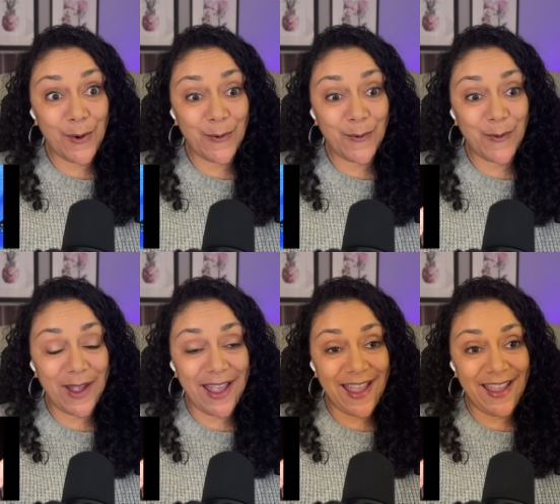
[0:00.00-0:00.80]

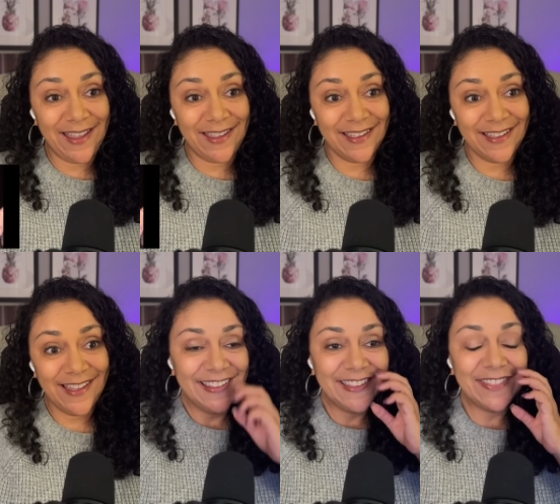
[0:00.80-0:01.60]
Woo!
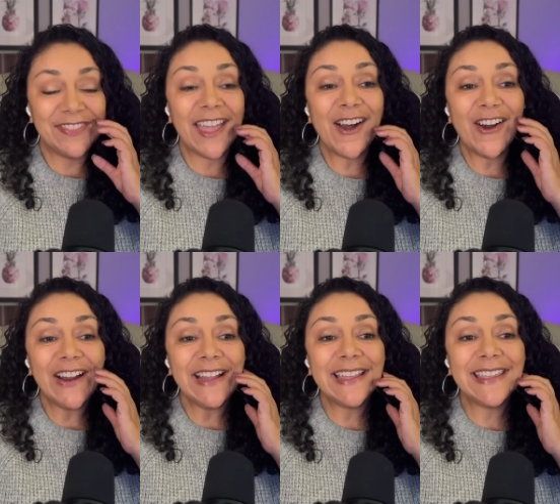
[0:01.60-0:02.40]
They
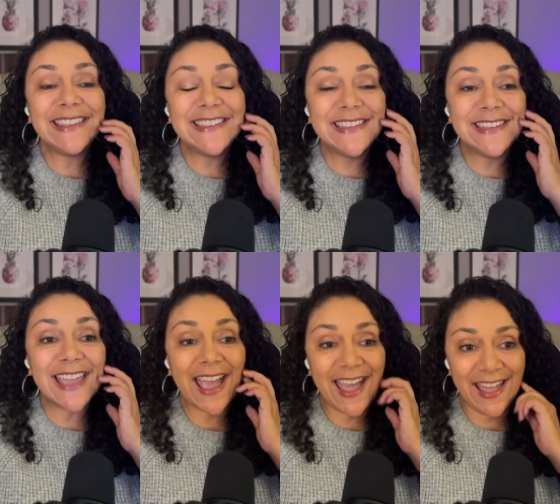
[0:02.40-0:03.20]
are
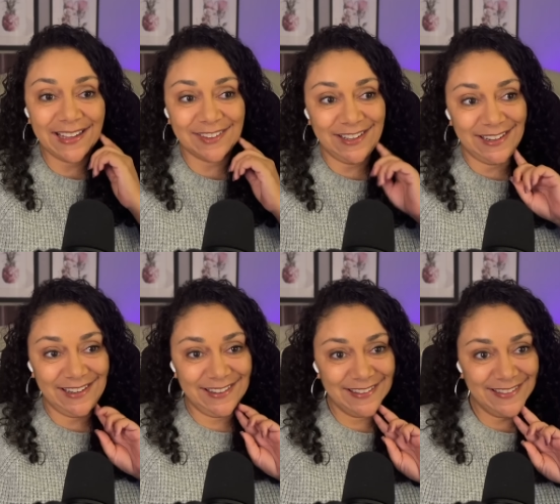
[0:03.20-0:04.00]
gagged,
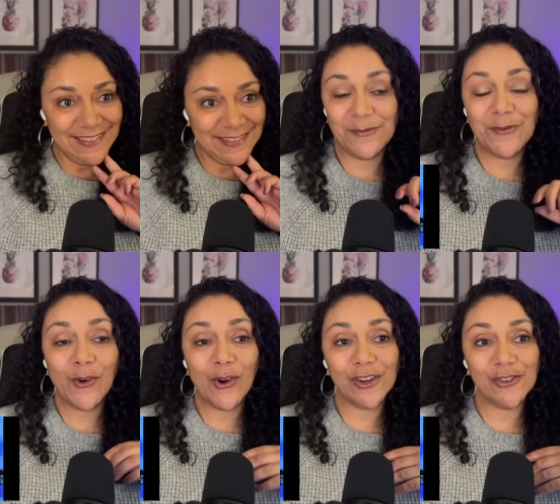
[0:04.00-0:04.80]
honey.
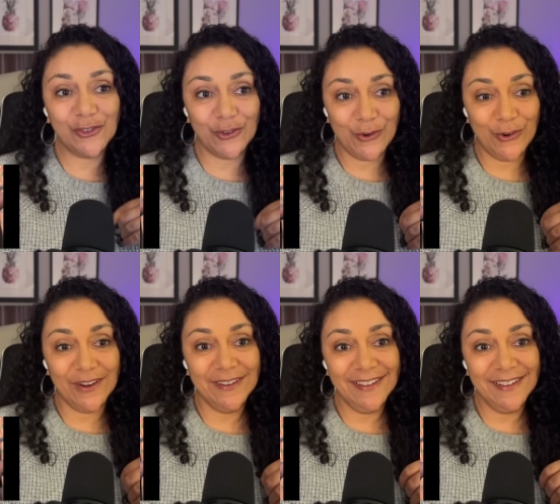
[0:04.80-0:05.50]
For sure.